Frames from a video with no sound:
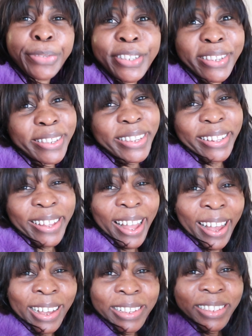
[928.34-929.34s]
this is it
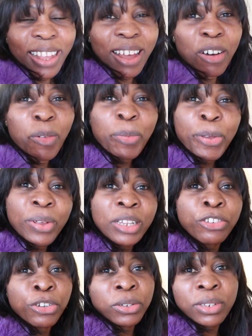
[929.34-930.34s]
guys i hope you
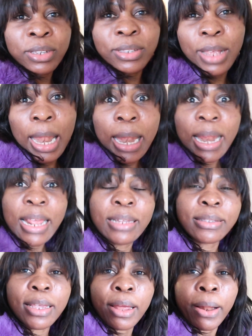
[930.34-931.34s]
enjoyed this uh,
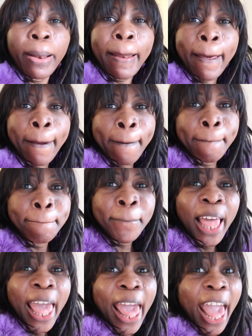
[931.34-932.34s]
little
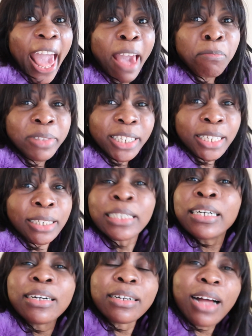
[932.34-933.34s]
um, empty
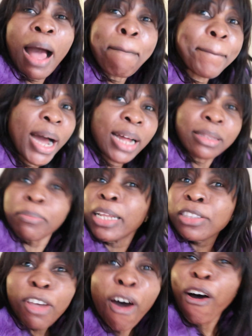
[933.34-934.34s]

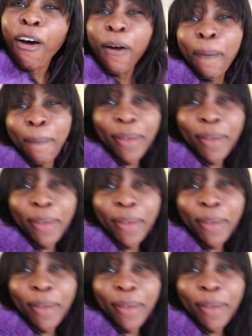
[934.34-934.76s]
apartment tour